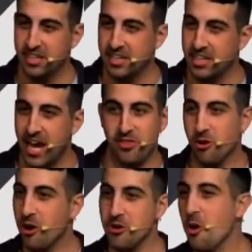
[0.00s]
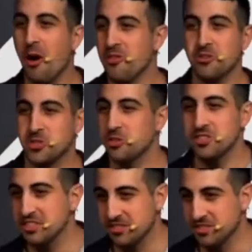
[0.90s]
And there are no other
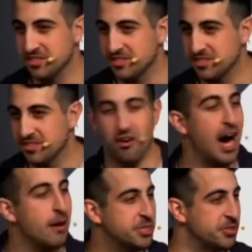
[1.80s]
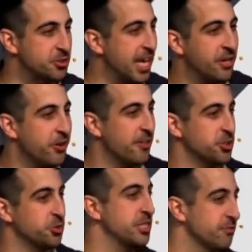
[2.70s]
churches that are options. You can't go down the
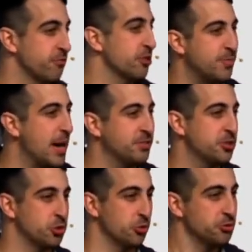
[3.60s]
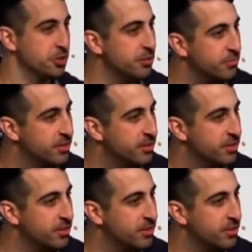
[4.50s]
street to First Baptist Jerusalem.